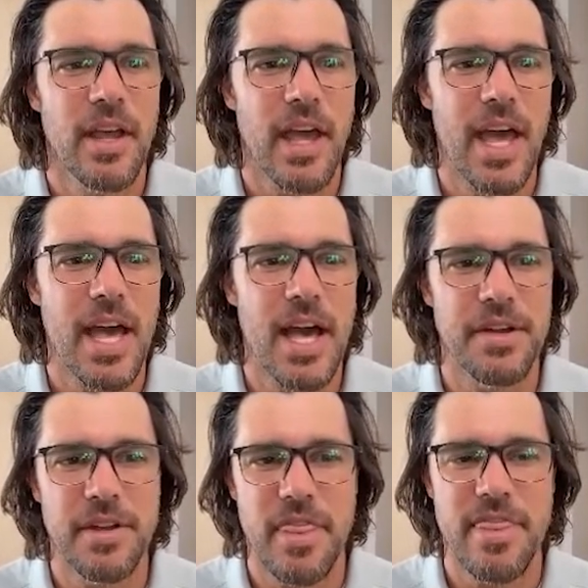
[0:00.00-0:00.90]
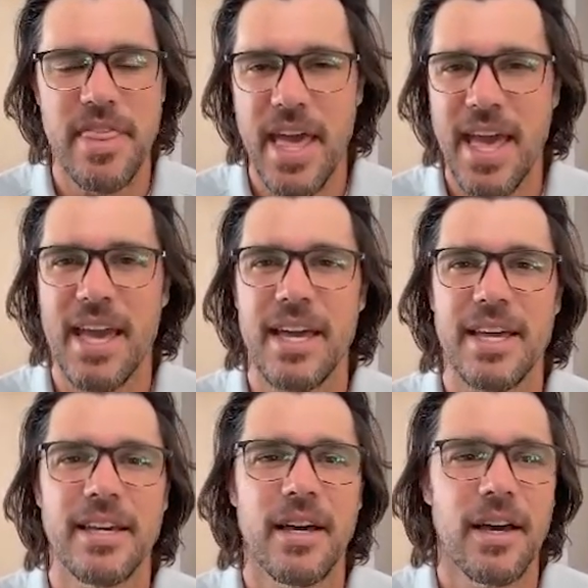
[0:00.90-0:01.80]
and
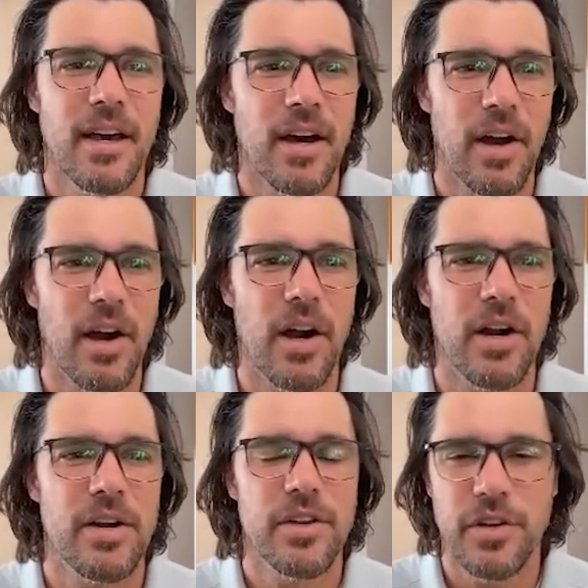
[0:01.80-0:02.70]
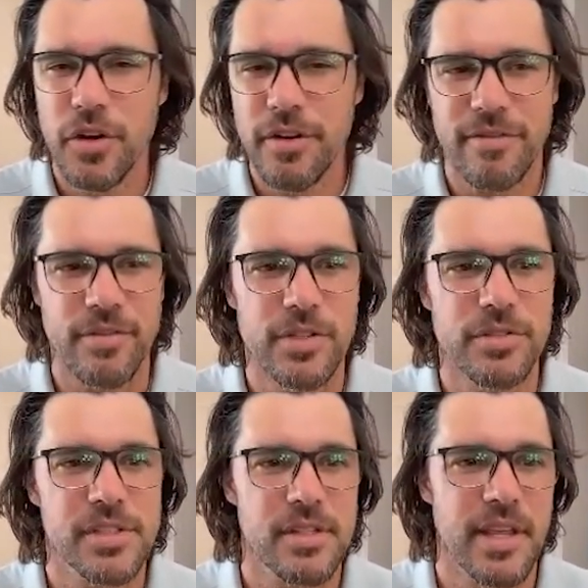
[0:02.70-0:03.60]
they are nerve roots.